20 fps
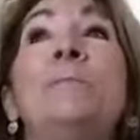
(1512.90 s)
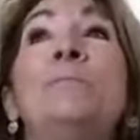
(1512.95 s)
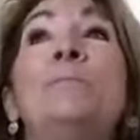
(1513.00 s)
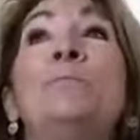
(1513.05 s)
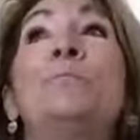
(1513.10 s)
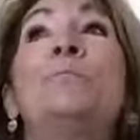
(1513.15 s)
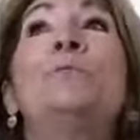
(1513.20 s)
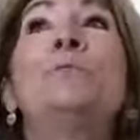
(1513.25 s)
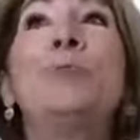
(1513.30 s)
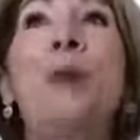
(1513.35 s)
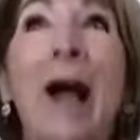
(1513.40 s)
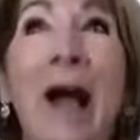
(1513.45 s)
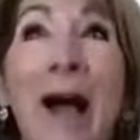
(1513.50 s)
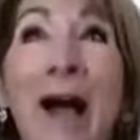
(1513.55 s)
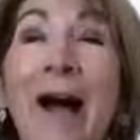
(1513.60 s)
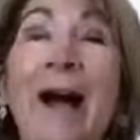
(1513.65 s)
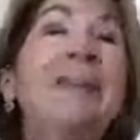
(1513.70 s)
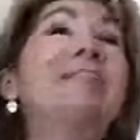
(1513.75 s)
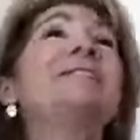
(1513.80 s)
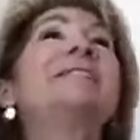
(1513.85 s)

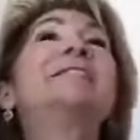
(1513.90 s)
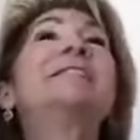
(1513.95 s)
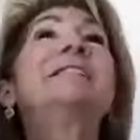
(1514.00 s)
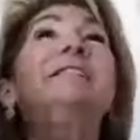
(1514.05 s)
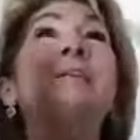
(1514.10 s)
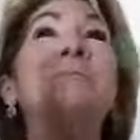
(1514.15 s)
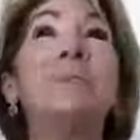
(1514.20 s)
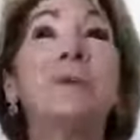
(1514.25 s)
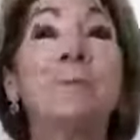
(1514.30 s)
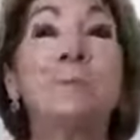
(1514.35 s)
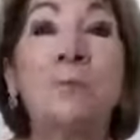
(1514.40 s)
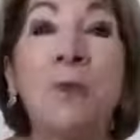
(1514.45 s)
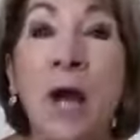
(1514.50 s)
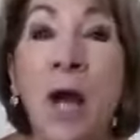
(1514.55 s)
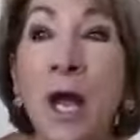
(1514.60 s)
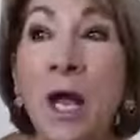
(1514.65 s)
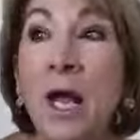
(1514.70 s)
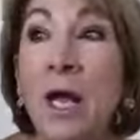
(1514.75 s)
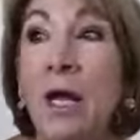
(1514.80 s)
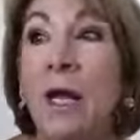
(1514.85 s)
bra, a slimmer
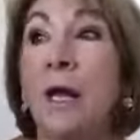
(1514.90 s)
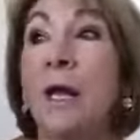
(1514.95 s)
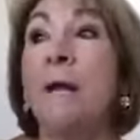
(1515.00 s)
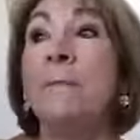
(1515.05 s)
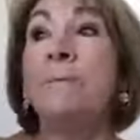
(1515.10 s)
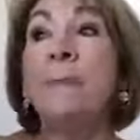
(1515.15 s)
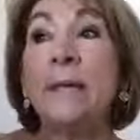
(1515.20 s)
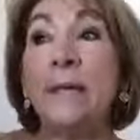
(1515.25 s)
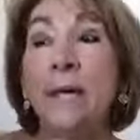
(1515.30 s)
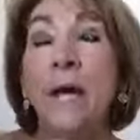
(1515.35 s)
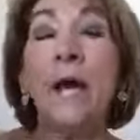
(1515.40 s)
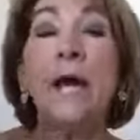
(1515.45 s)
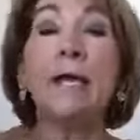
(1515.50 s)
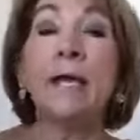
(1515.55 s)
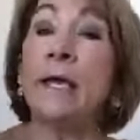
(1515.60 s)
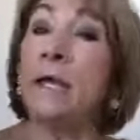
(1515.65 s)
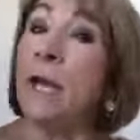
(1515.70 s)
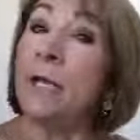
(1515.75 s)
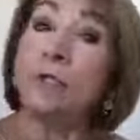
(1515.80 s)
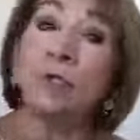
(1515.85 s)
bra. Because,
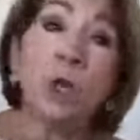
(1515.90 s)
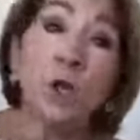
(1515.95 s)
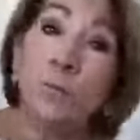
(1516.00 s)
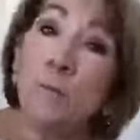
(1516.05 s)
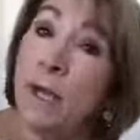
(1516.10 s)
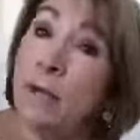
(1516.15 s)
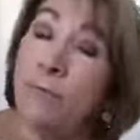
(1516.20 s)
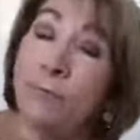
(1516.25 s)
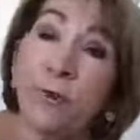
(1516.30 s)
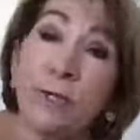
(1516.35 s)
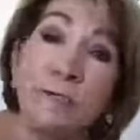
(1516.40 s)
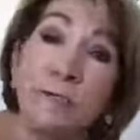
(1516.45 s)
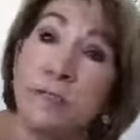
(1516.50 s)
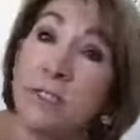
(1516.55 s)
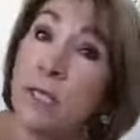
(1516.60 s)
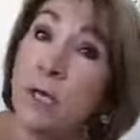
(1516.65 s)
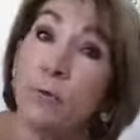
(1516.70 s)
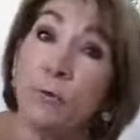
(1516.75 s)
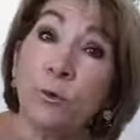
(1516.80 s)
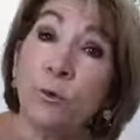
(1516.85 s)
and I know my friends
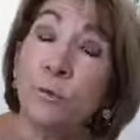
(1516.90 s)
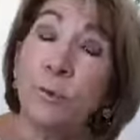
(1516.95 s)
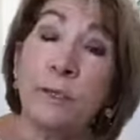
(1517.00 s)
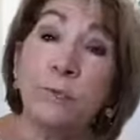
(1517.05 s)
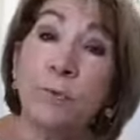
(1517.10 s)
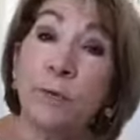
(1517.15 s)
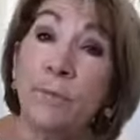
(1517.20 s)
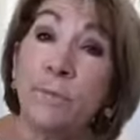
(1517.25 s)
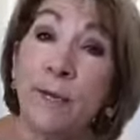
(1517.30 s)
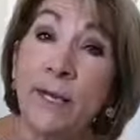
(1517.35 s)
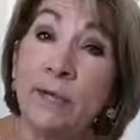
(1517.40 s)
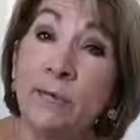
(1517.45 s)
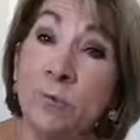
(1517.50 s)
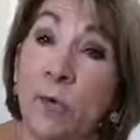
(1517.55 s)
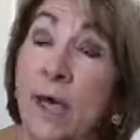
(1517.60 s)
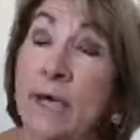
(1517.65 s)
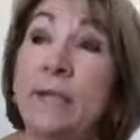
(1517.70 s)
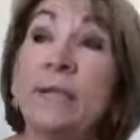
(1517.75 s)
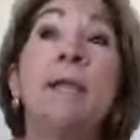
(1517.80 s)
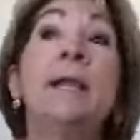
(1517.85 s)
sell ruby ribbon,
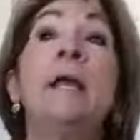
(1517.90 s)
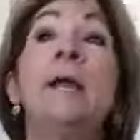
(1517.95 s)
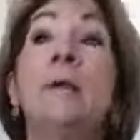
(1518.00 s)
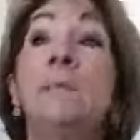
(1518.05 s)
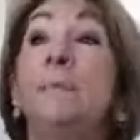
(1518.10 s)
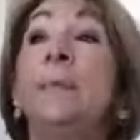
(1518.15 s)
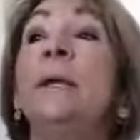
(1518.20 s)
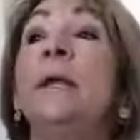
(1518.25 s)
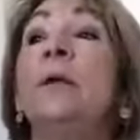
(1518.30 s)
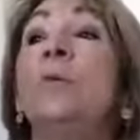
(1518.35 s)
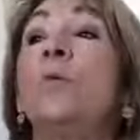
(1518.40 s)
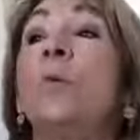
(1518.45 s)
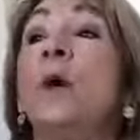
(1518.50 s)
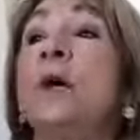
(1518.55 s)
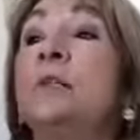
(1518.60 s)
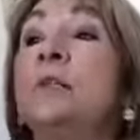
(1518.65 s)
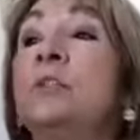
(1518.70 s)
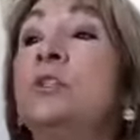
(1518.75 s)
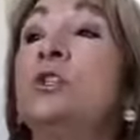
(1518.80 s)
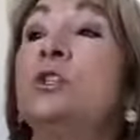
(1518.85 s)
right? But it
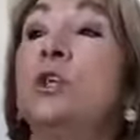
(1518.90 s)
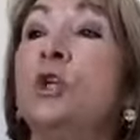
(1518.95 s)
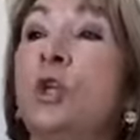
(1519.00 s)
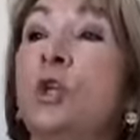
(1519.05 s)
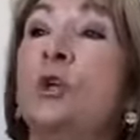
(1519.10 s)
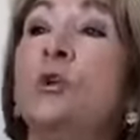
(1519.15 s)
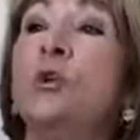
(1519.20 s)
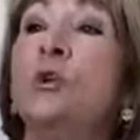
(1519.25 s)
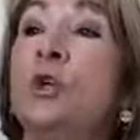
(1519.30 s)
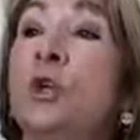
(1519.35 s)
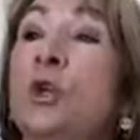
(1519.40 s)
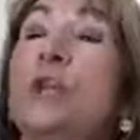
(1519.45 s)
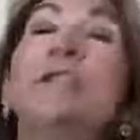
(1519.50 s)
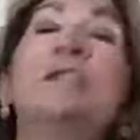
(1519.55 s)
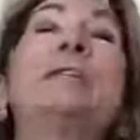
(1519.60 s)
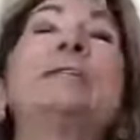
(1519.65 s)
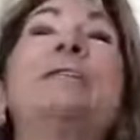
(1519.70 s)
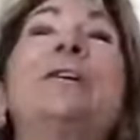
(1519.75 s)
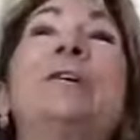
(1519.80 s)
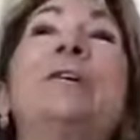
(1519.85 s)
was too good
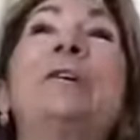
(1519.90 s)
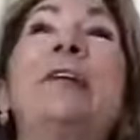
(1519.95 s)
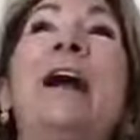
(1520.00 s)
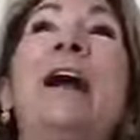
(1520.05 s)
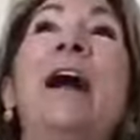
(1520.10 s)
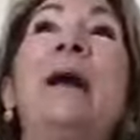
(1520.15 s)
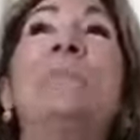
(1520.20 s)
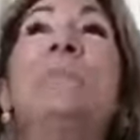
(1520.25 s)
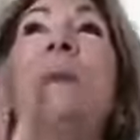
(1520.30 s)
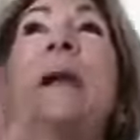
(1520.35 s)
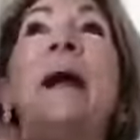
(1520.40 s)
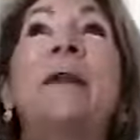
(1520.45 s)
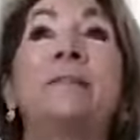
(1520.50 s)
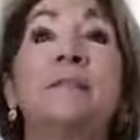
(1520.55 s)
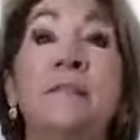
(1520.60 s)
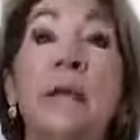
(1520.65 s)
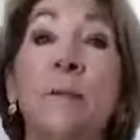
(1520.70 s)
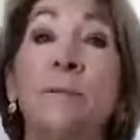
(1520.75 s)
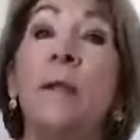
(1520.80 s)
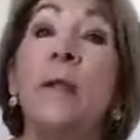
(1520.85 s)
to turn up, pass
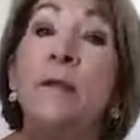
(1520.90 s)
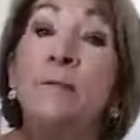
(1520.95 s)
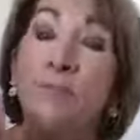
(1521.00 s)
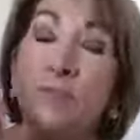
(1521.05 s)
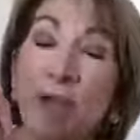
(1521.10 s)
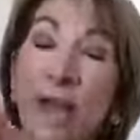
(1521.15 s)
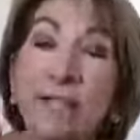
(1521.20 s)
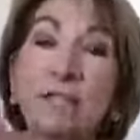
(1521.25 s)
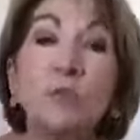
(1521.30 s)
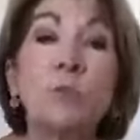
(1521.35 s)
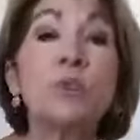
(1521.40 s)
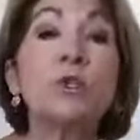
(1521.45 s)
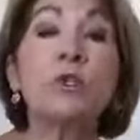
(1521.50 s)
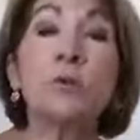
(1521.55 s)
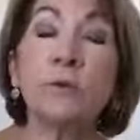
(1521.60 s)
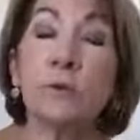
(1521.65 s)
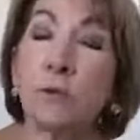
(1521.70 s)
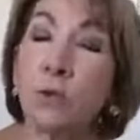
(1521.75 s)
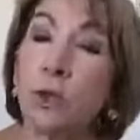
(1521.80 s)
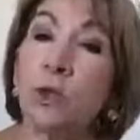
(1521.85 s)
up. That's what
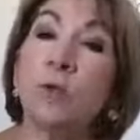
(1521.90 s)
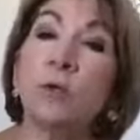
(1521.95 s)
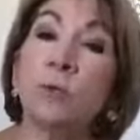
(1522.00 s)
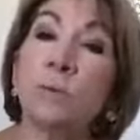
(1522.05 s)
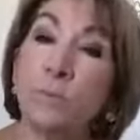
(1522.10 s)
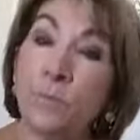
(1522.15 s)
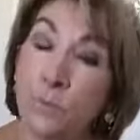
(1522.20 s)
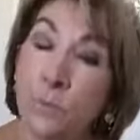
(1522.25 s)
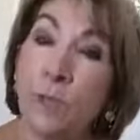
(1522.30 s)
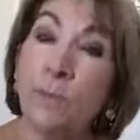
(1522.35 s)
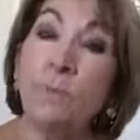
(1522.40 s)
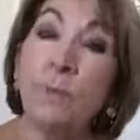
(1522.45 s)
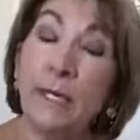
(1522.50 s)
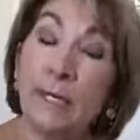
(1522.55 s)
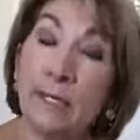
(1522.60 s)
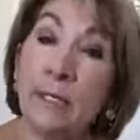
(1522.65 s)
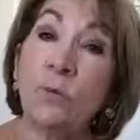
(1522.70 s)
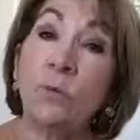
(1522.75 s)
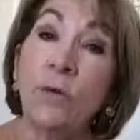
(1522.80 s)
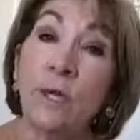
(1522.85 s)
you're you're
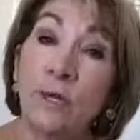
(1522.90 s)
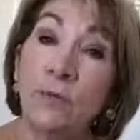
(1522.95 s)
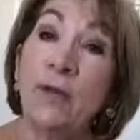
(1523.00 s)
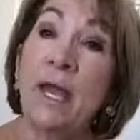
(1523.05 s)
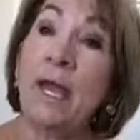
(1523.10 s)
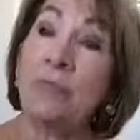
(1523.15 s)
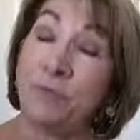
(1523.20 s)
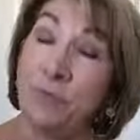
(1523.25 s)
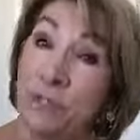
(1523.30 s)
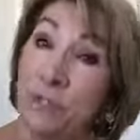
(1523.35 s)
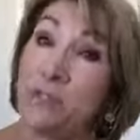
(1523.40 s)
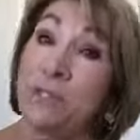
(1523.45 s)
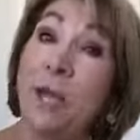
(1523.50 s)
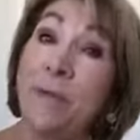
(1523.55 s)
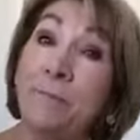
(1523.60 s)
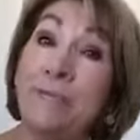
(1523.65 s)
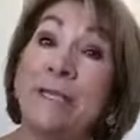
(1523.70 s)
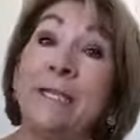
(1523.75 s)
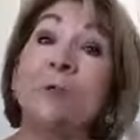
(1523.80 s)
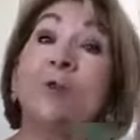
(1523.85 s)
competing with at this
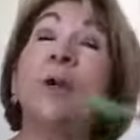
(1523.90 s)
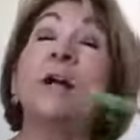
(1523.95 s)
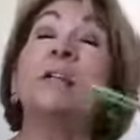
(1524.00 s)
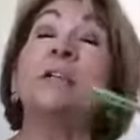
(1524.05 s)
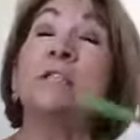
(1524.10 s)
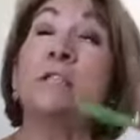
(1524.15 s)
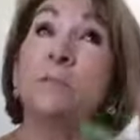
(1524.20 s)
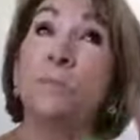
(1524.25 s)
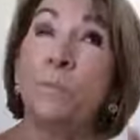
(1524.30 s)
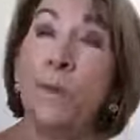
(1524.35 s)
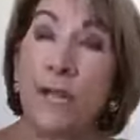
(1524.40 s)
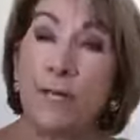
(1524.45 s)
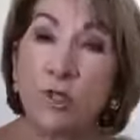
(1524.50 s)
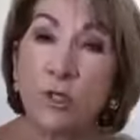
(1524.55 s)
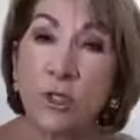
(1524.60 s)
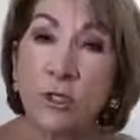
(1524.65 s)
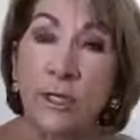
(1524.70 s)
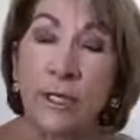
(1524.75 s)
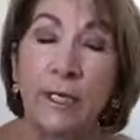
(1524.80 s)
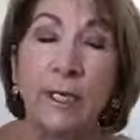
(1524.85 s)
time of year,
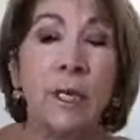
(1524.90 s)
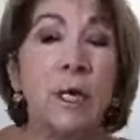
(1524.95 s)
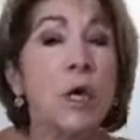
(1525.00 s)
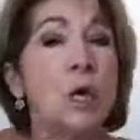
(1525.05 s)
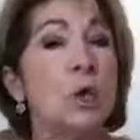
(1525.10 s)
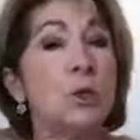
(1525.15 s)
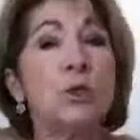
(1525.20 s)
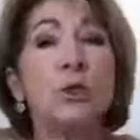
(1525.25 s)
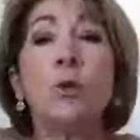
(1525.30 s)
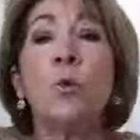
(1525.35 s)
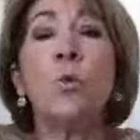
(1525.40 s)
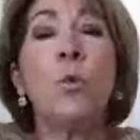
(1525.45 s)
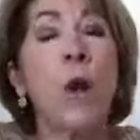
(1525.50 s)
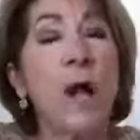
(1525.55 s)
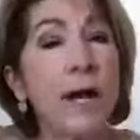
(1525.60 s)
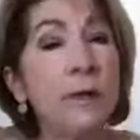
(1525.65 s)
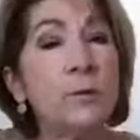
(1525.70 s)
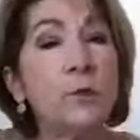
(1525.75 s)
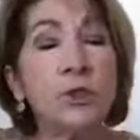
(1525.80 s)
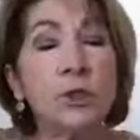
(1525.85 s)
especially. So
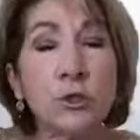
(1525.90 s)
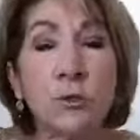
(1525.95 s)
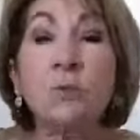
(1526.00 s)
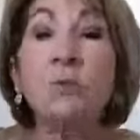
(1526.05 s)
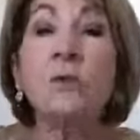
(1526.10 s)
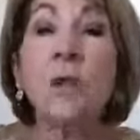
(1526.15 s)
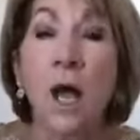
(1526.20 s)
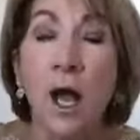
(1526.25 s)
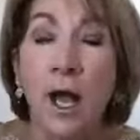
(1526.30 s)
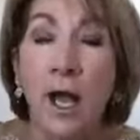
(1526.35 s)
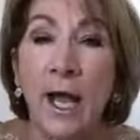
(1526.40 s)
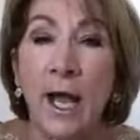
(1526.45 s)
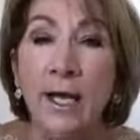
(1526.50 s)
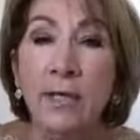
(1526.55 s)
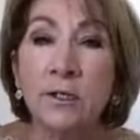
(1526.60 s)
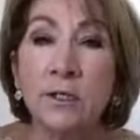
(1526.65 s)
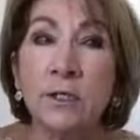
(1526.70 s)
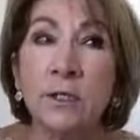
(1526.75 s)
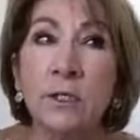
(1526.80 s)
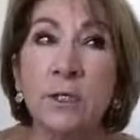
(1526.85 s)
why would you not